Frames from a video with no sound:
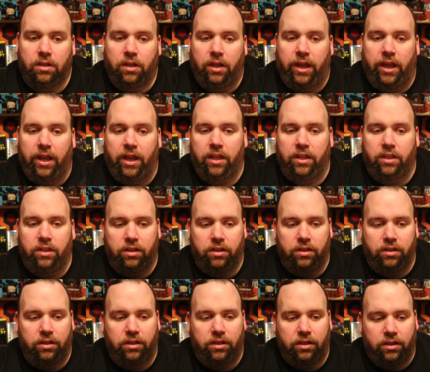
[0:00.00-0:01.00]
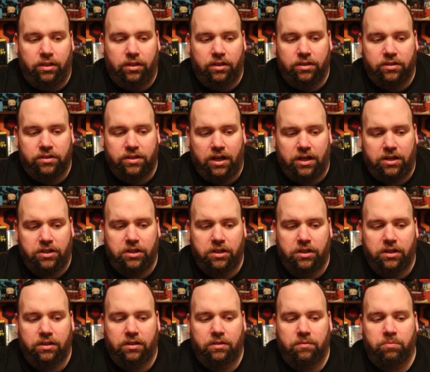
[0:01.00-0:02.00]
And it's
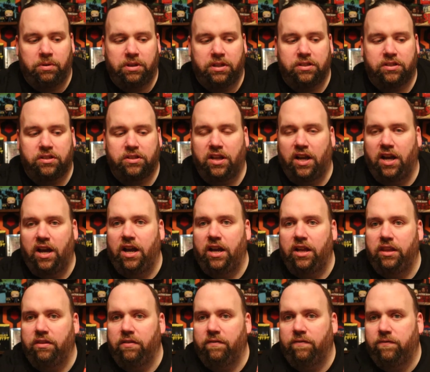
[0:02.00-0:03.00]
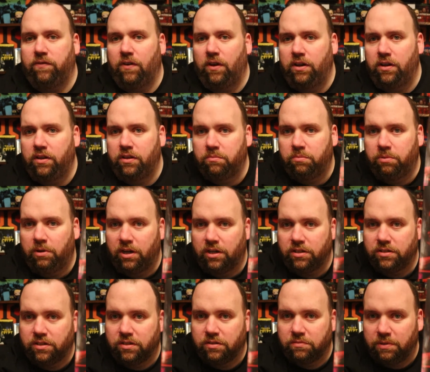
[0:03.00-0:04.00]
actually been signed. The front of the
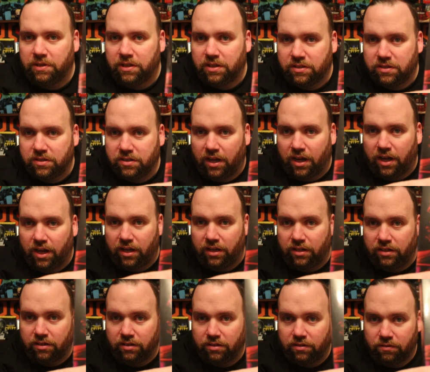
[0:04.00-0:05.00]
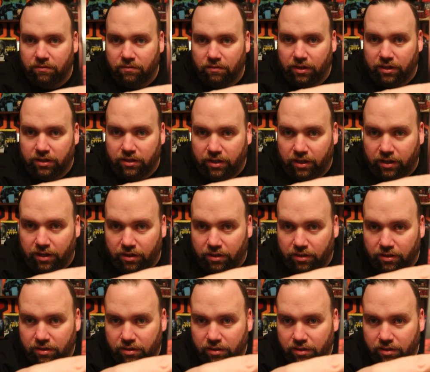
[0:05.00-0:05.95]
box has been signed right there.